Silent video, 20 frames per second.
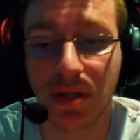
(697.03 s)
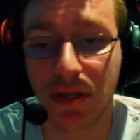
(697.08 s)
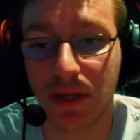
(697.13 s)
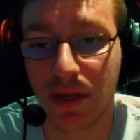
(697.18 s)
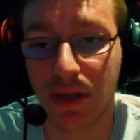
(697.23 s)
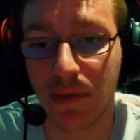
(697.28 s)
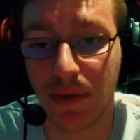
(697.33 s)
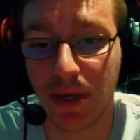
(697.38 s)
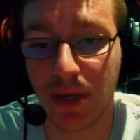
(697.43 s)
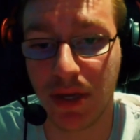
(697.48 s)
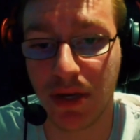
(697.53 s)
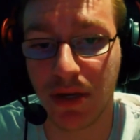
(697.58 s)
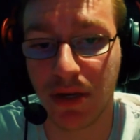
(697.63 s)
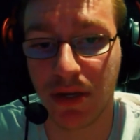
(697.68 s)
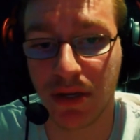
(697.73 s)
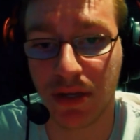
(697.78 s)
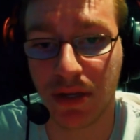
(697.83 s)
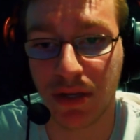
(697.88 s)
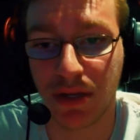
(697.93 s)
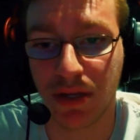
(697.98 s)
I mean,
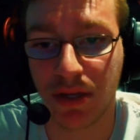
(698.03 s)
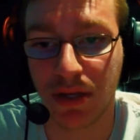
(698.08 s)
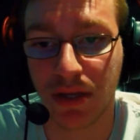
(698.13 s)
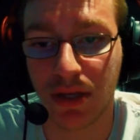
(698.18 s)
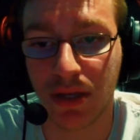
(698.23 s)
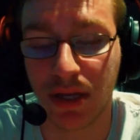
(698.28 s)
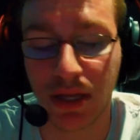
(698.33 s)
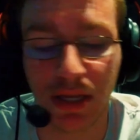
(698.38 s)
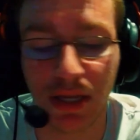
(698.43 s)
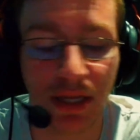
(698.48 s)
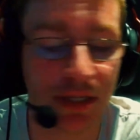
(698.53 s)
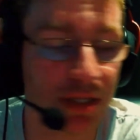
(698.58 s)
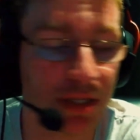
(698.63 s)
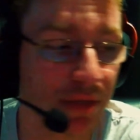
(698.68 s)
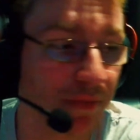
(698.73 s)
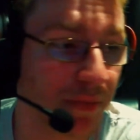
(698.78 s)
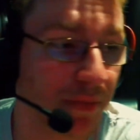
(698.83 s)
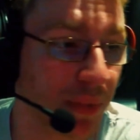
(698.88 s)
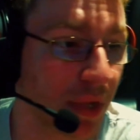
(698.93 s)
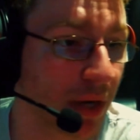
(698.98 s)
unless it
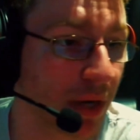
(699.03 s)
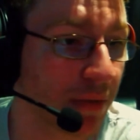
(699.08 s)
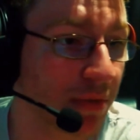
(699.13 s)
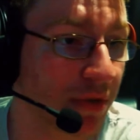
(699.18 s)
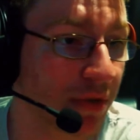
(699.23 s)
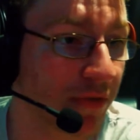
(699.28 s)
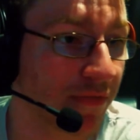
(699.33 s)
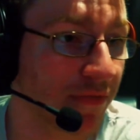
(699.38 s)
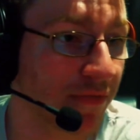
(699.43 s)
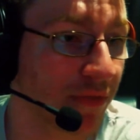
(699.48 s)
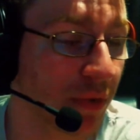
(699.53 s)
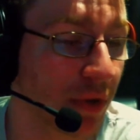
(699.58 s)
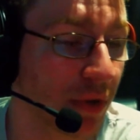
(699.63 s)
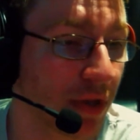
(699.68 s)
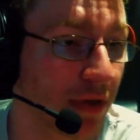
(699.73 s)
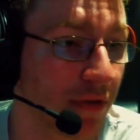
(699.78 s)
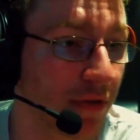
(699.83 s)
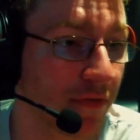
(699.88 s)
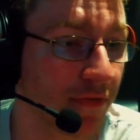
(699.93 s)
becomes a full